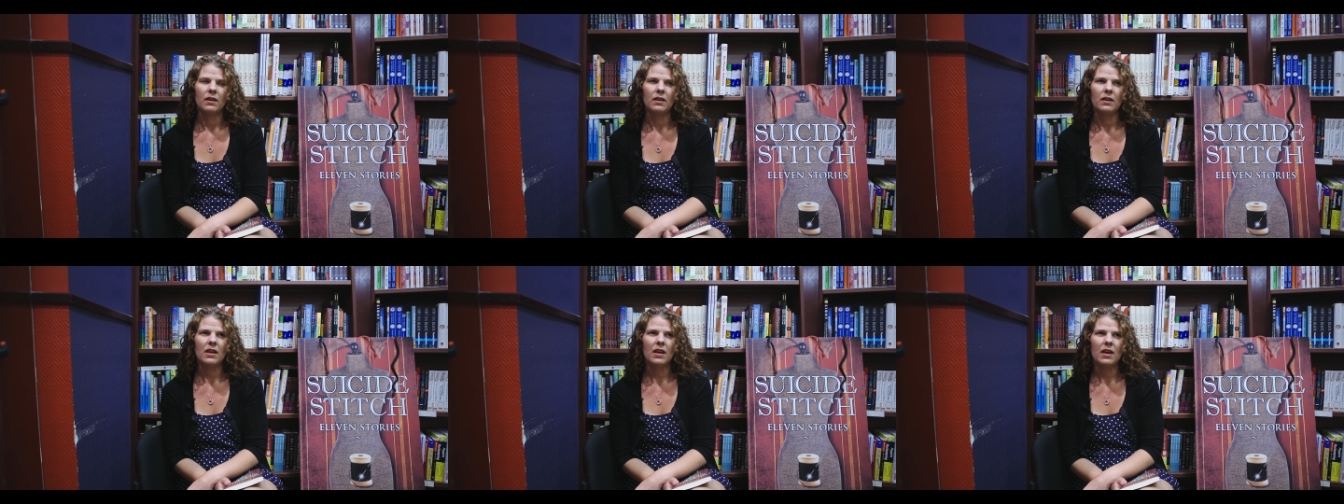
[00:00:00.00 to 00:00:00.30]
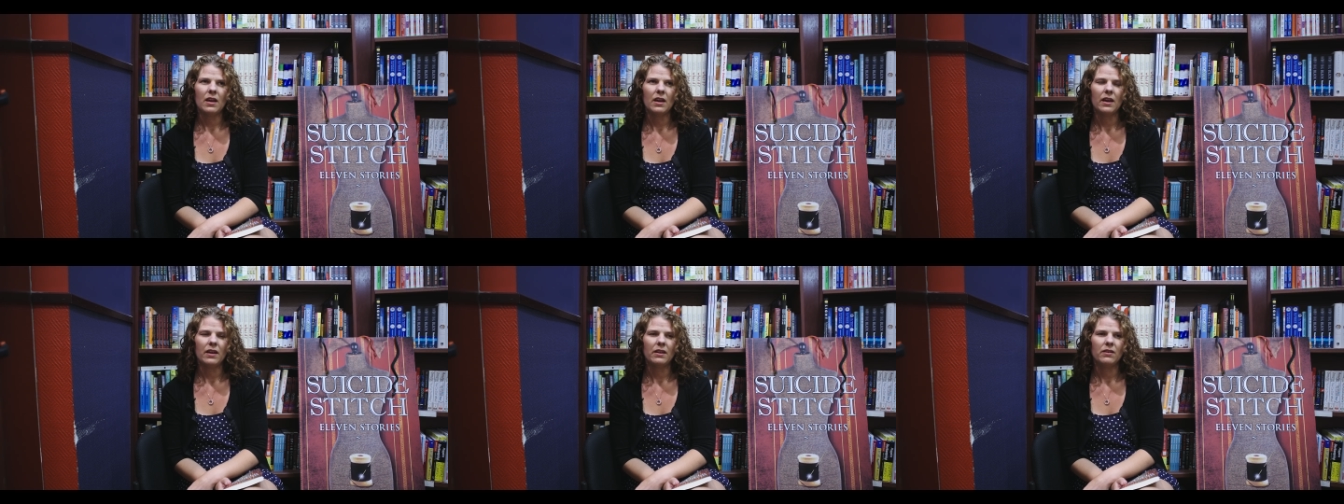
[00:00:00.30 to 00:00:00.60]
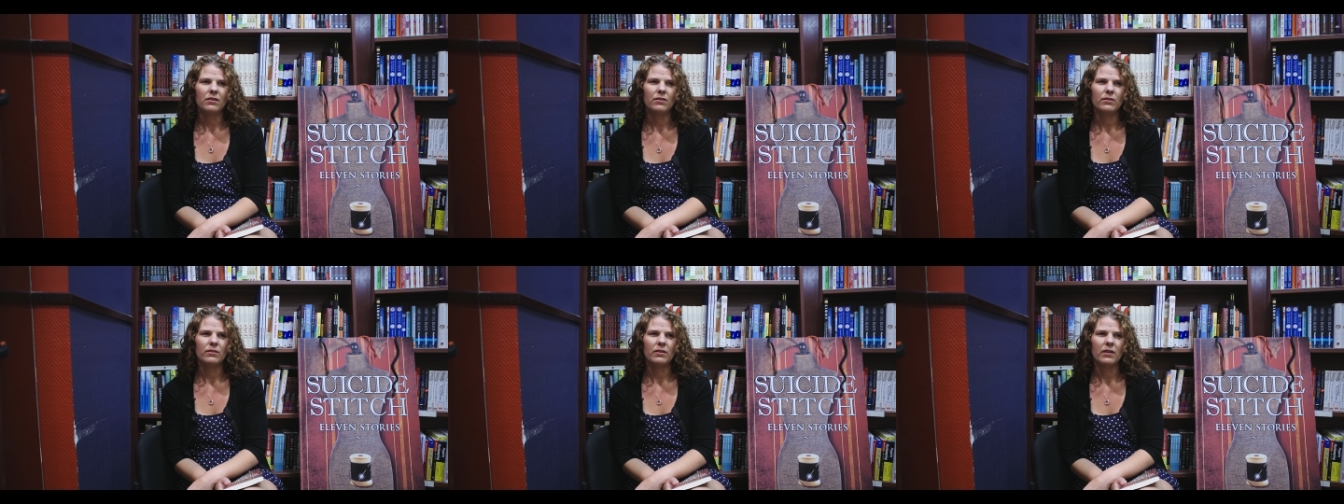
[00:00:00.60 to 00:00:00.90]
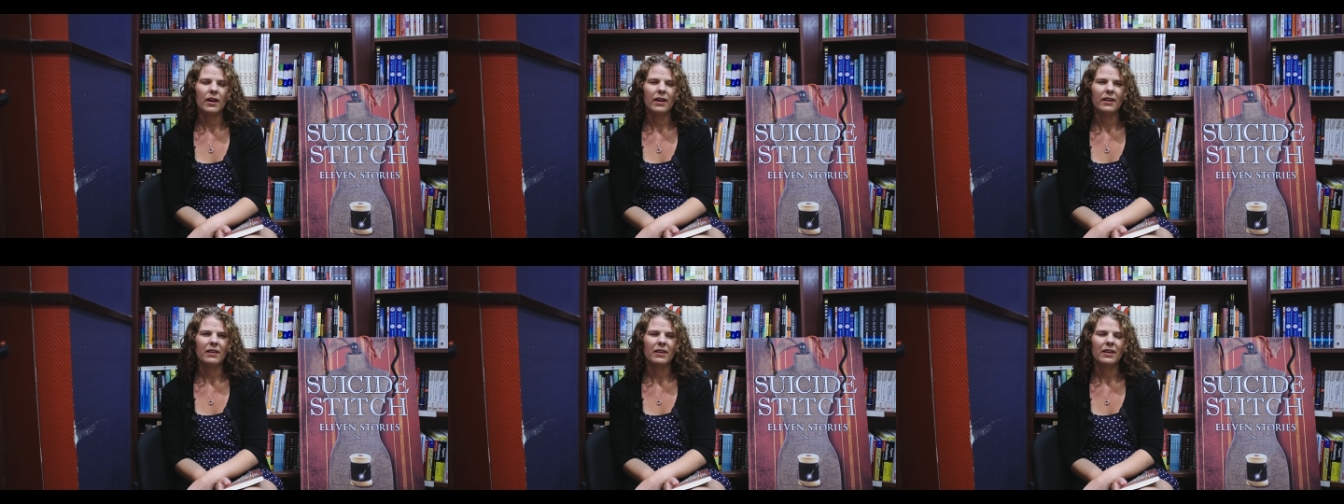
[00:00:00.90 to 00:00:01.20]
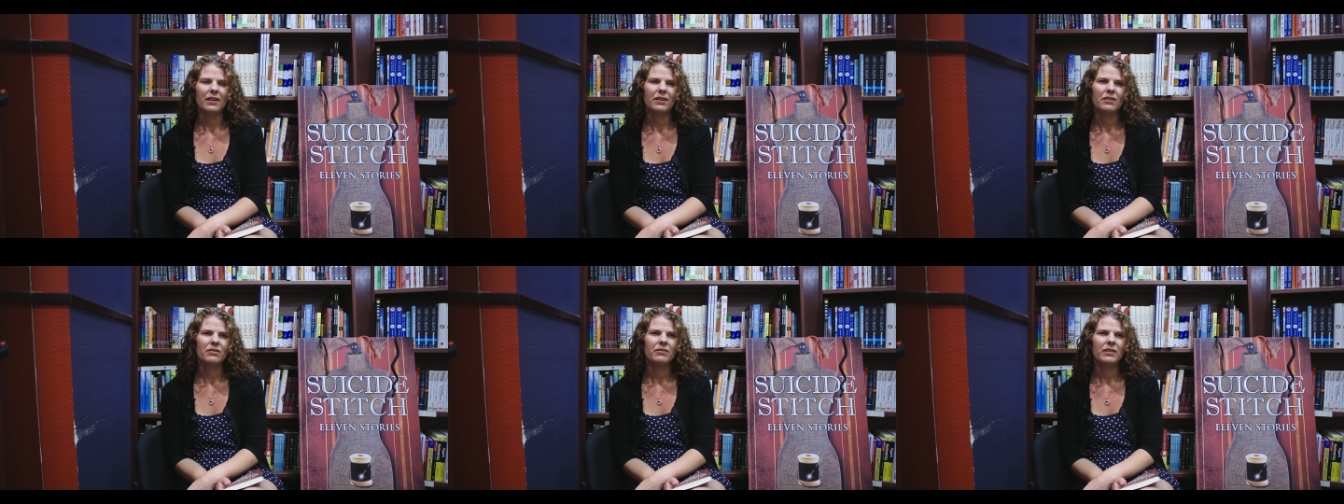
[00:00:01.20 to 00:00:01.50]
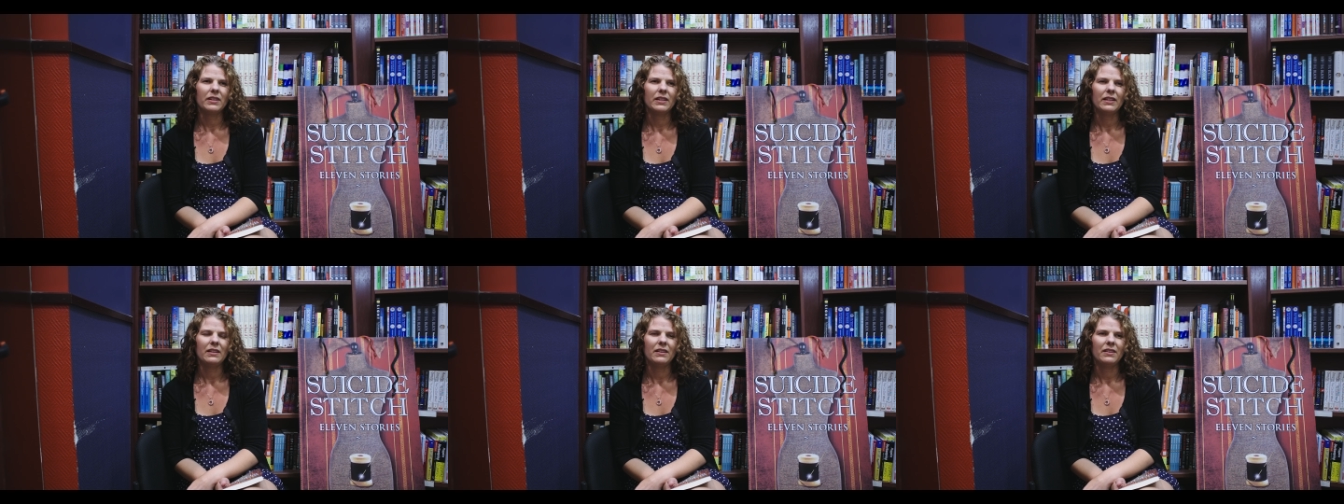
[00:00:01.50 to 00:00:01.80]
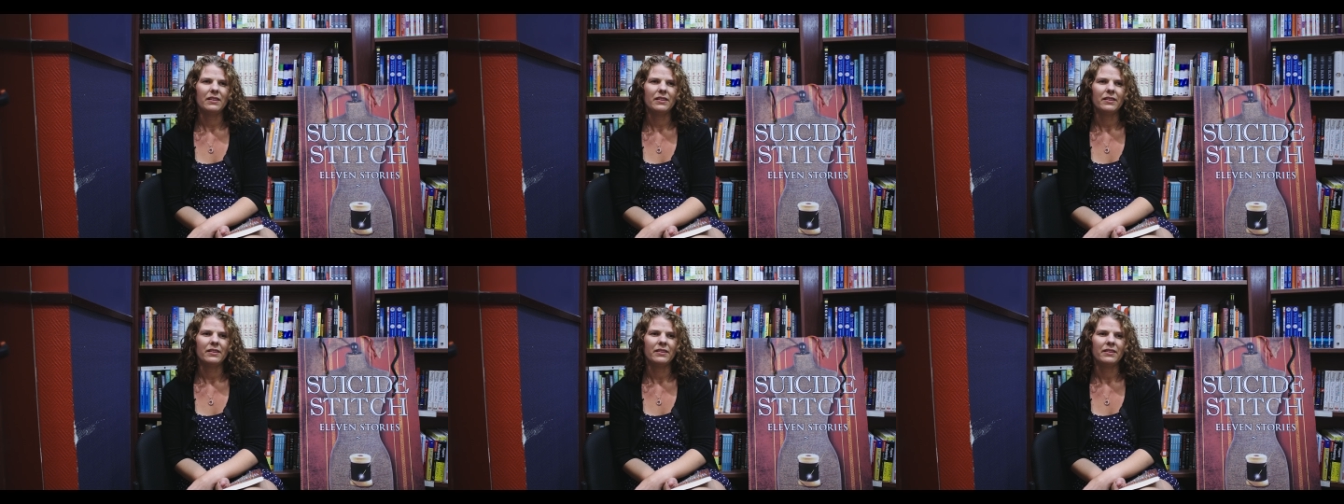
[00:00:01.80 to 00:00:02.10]
Yeah, I don't
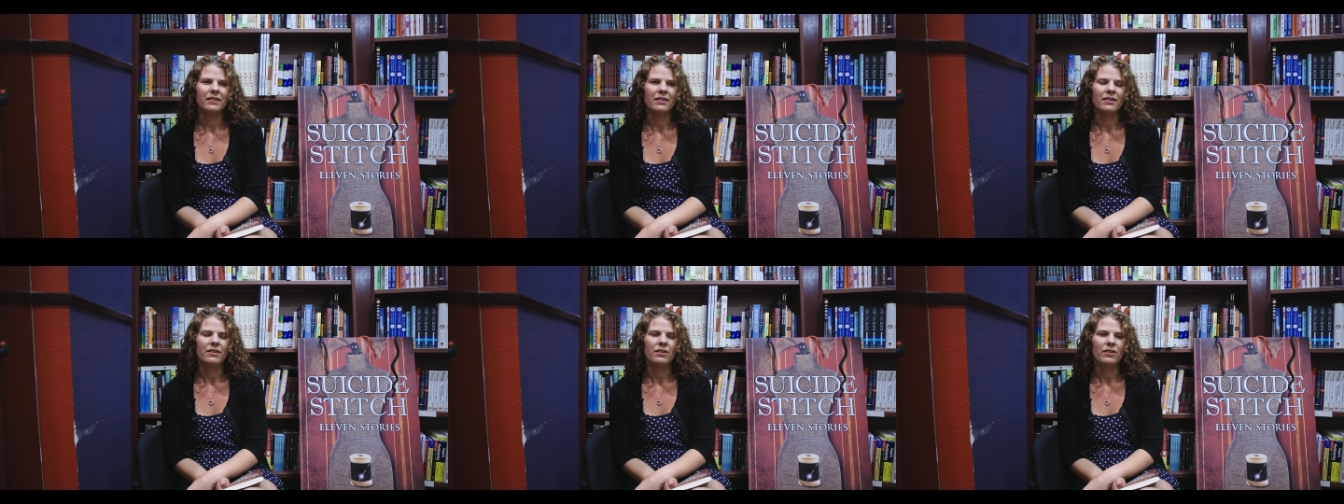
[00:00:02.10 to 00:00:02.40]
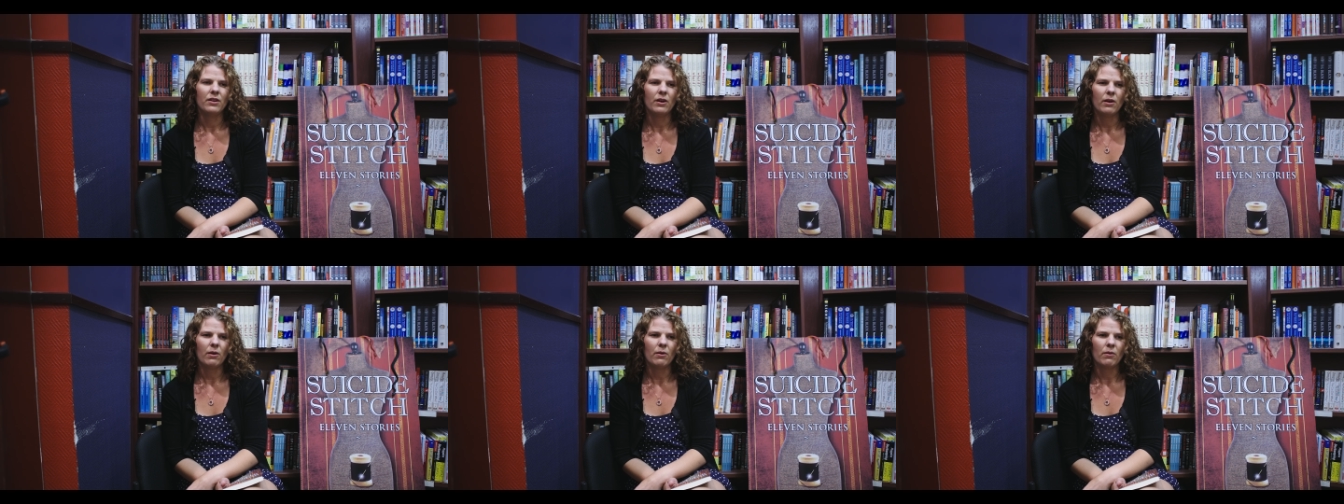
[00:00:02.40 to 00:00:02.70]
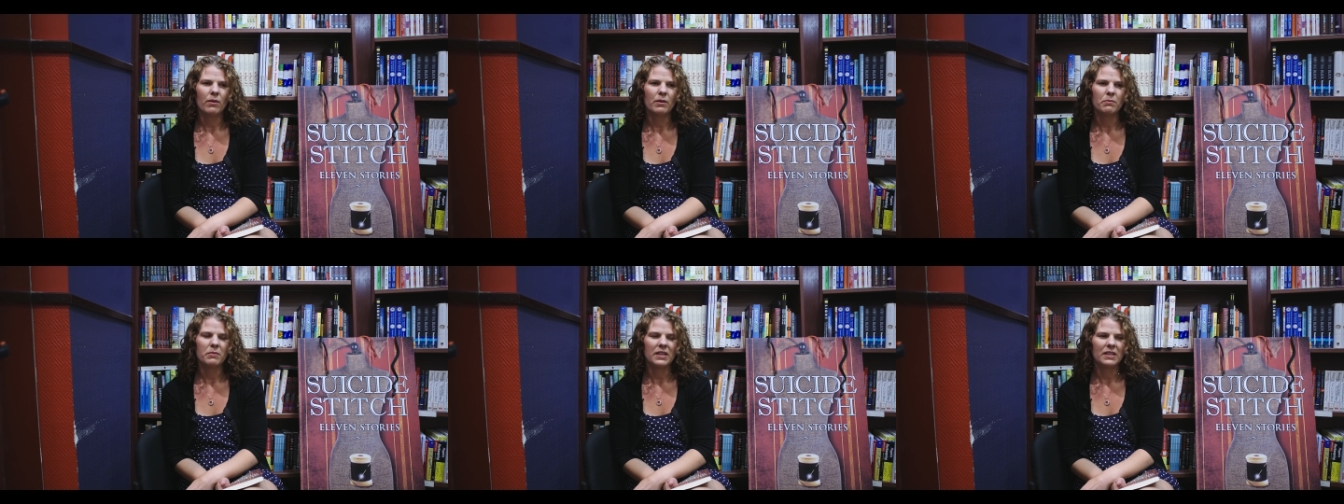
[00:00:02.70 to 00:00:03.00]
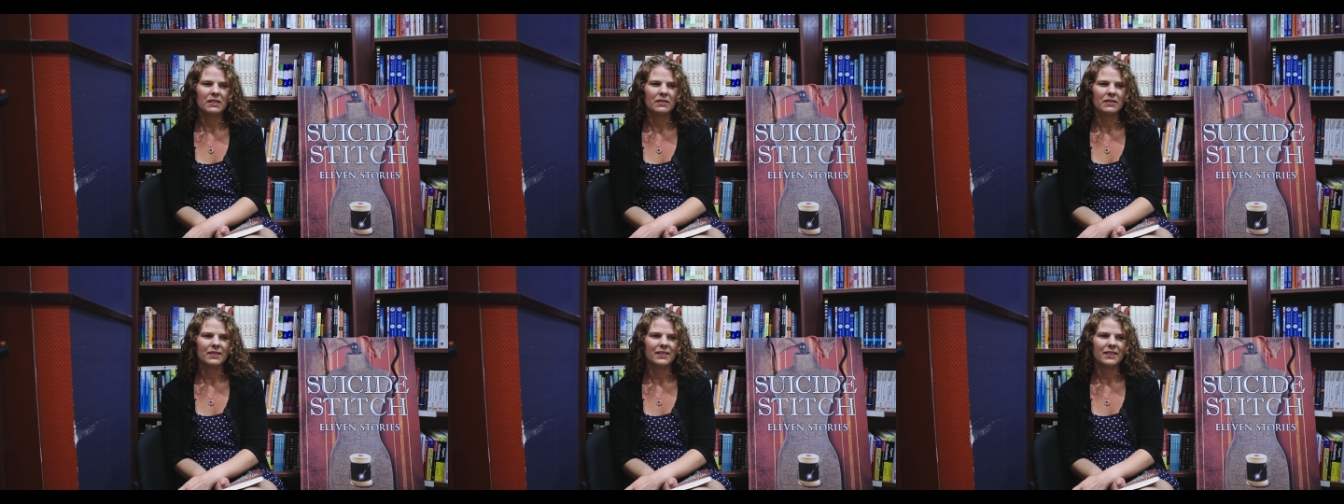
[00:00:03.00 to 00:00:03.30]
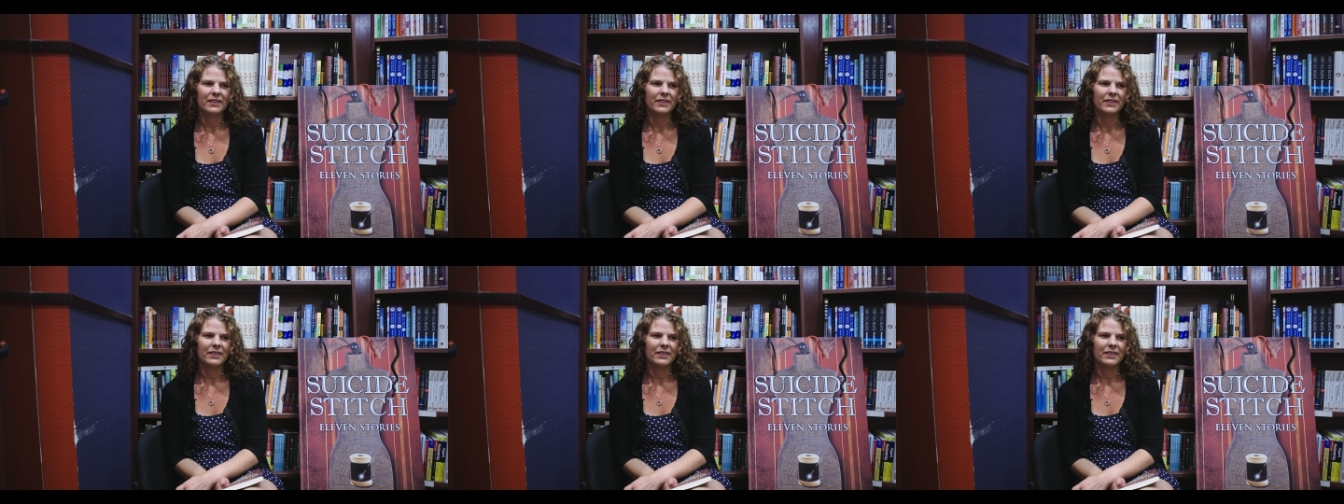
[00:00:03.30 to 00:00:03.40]
really know. I mean,